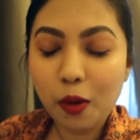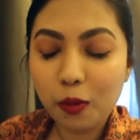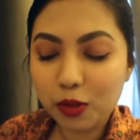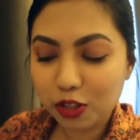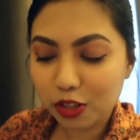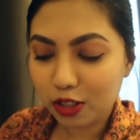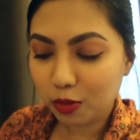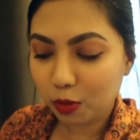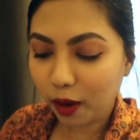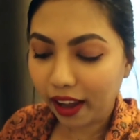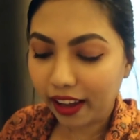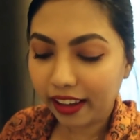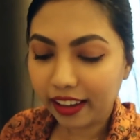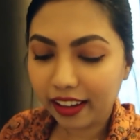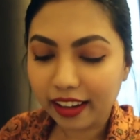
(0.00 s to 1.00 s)
which is
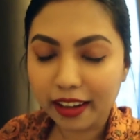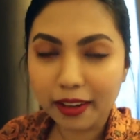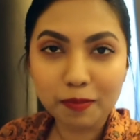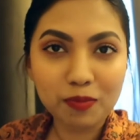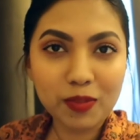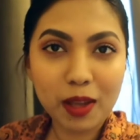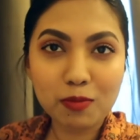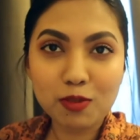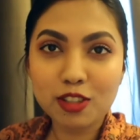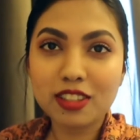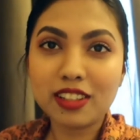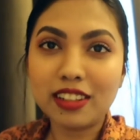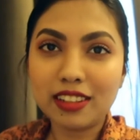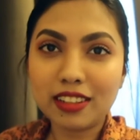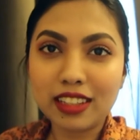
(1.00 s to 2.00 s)
why I'm
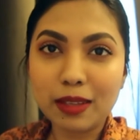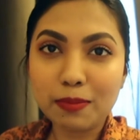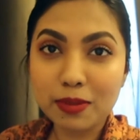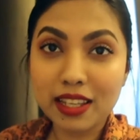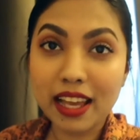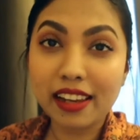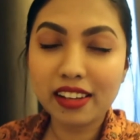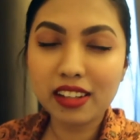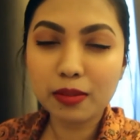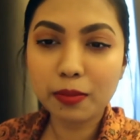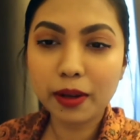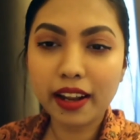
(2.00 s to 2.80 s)
just gonna keep silent.